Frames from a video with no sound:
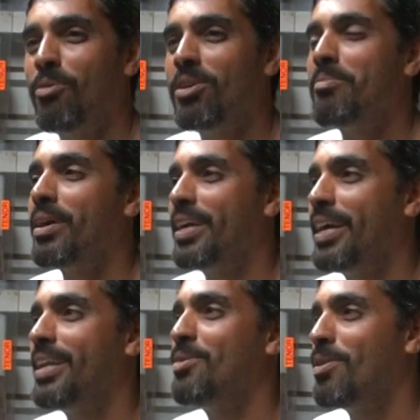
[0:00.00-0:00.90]
I wouldn't mind
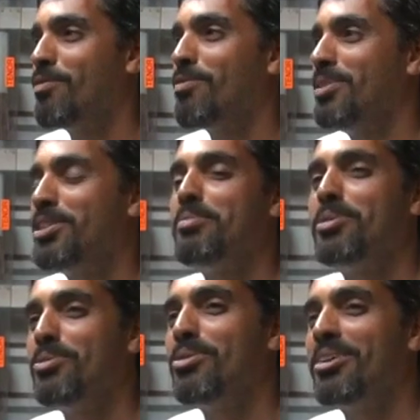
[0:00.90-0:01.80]
getting one from each
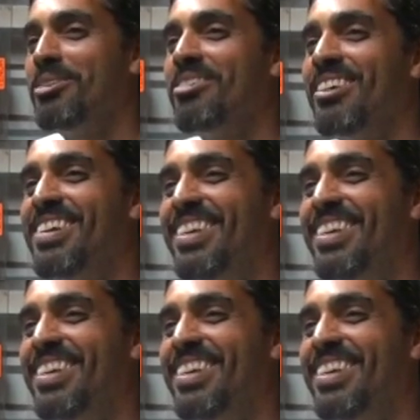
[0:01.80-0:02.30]
builder here,